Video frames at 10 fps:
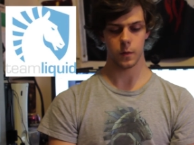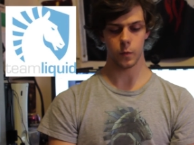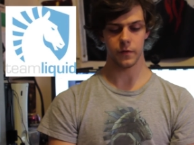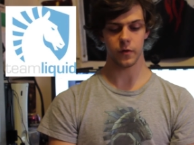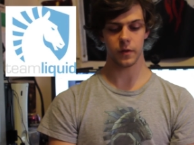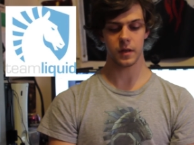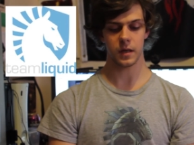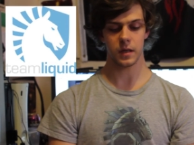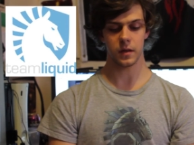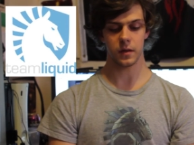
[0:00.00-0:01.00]
We've got
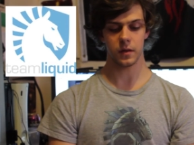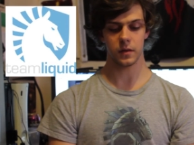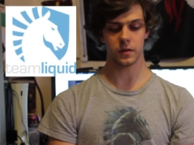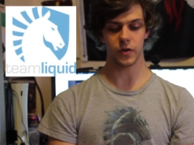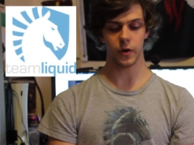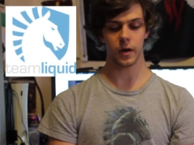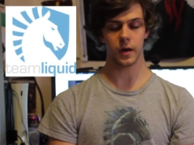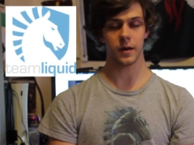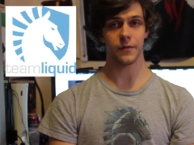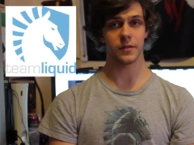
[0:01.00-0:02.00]
the Dota
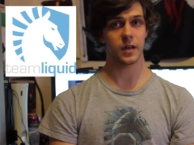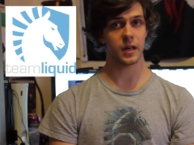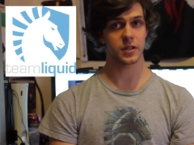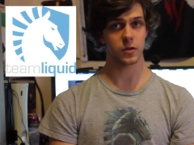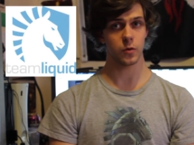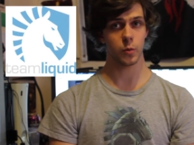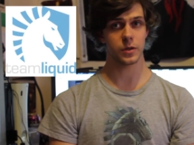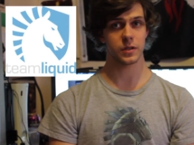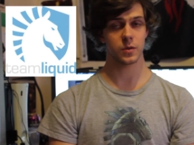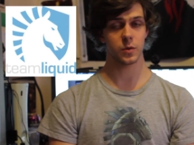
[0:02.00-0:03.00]
Hut Invitational,
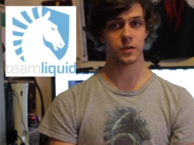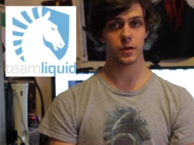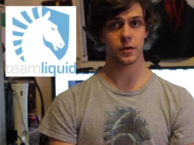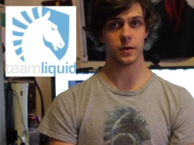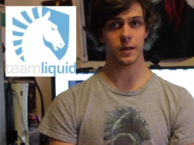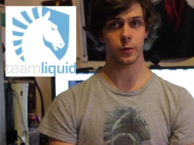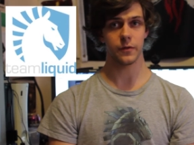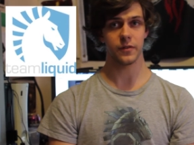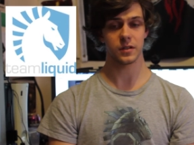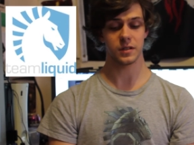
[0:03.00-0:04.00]
which is also
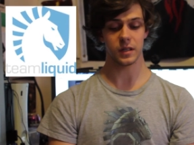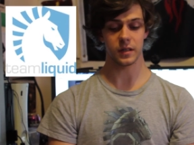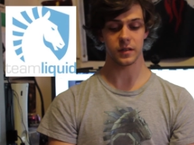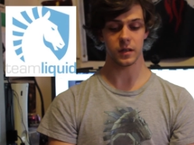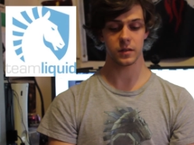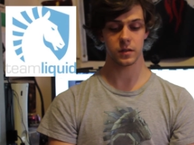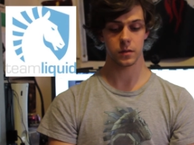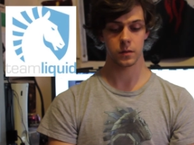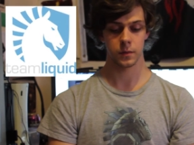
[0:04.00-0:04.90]
Liquid versus Dignitas.